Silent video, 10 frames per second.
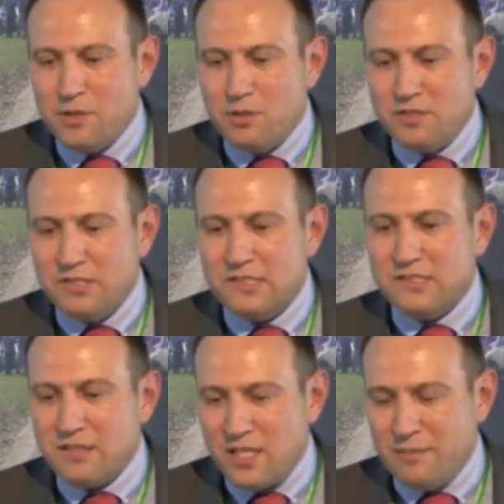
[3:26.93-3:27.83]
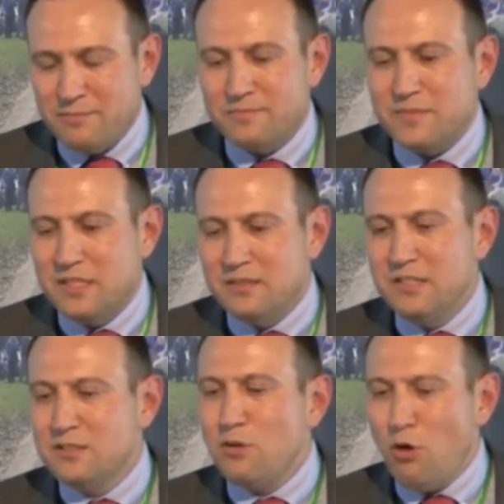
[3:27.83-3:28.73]
Because it's time,
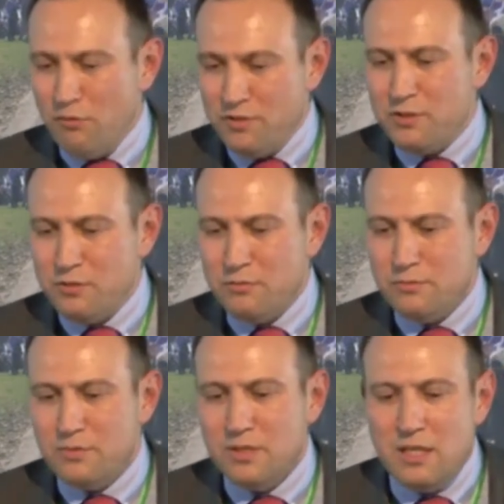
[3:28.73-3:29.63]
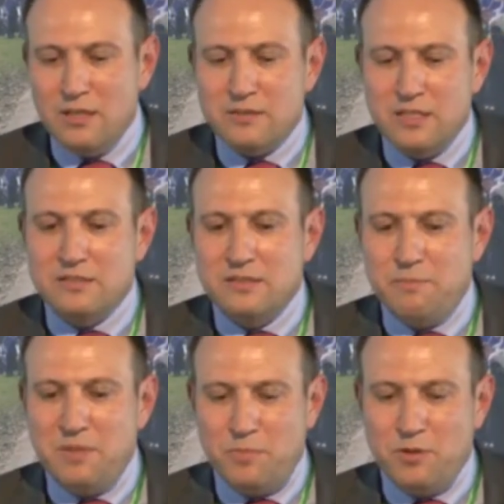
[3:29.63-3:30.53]
indeed overdue, that
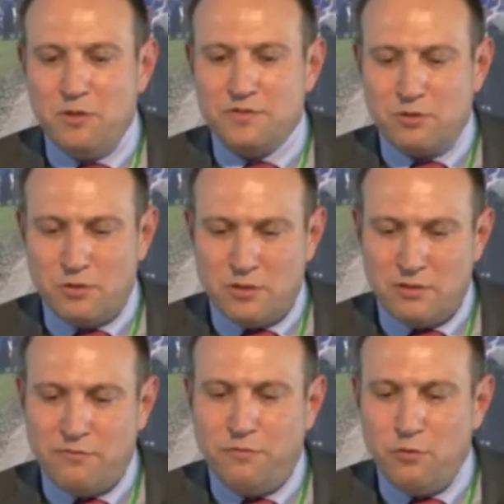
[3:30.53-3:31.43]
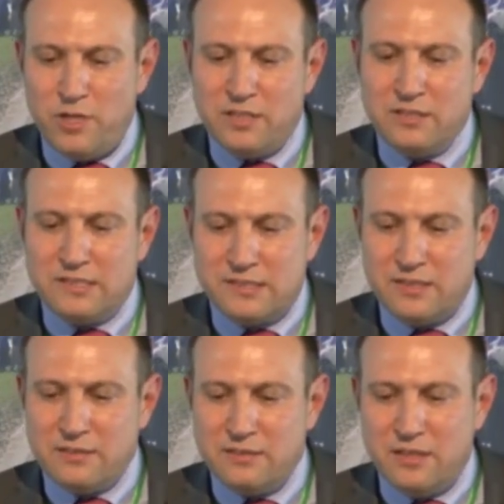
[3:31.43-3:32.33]
the people of Scotland fully
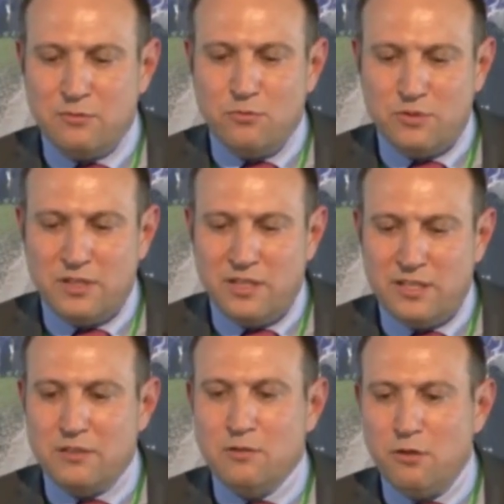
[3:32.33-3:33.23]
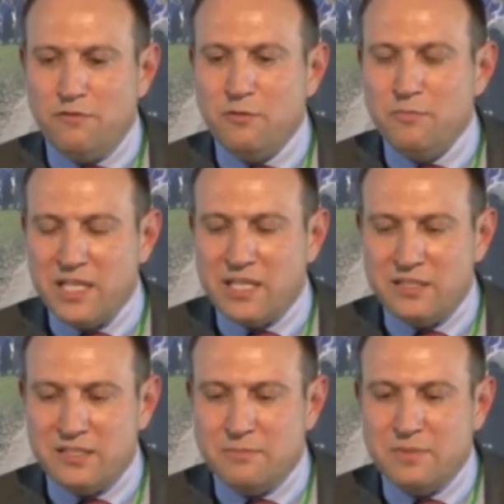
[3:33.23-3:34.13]
understand and utilize the lawful
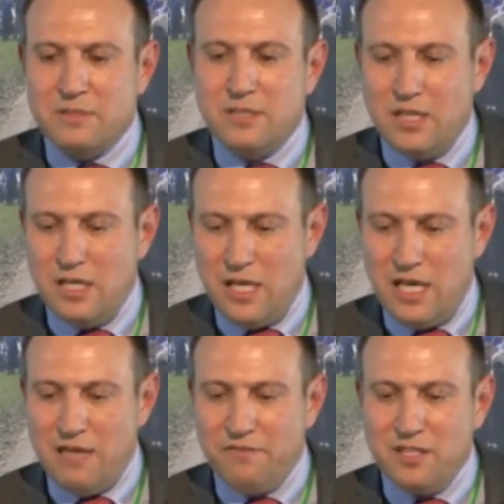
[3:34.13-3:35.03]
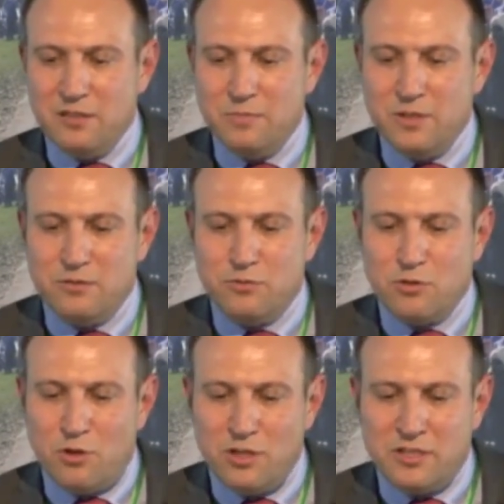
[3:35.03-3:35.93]
mechanisms available
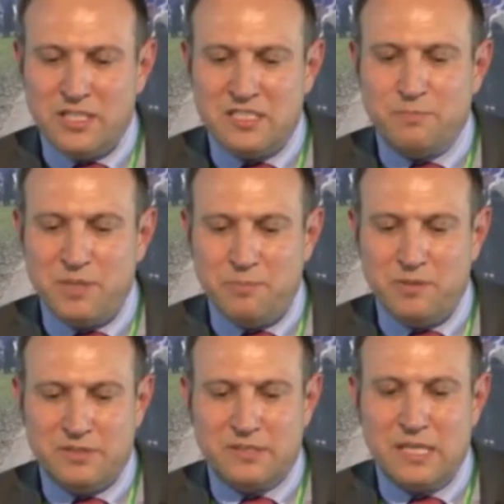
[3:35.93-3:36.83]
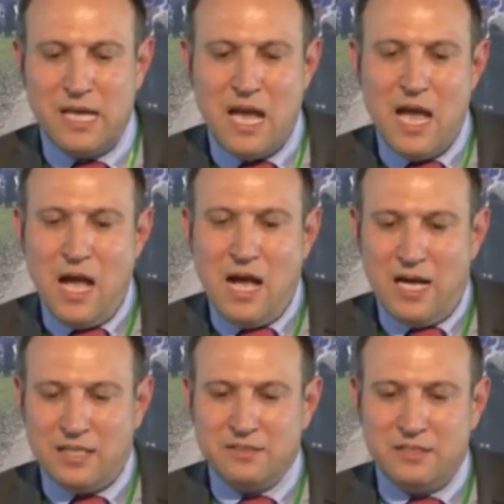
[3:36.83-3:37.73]
to colonized peoples
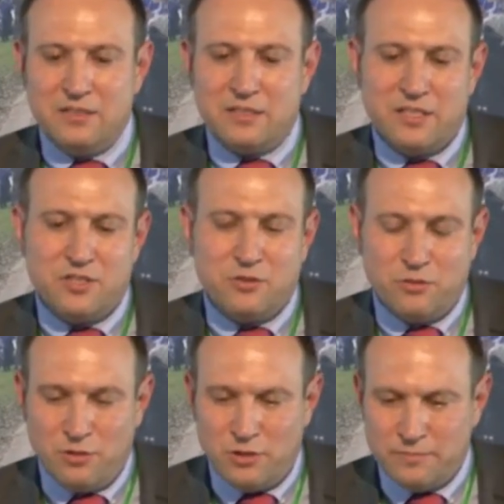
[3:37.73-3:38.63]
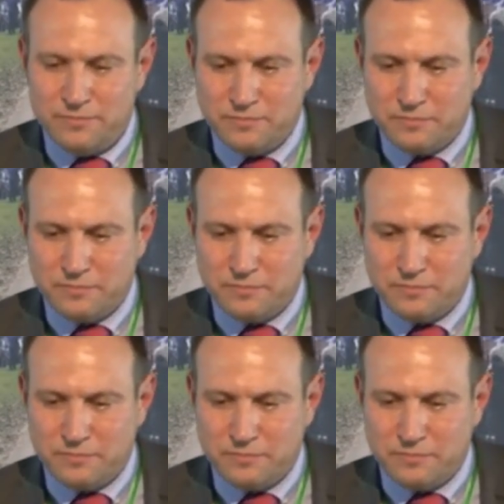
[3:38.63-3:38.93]
under international law.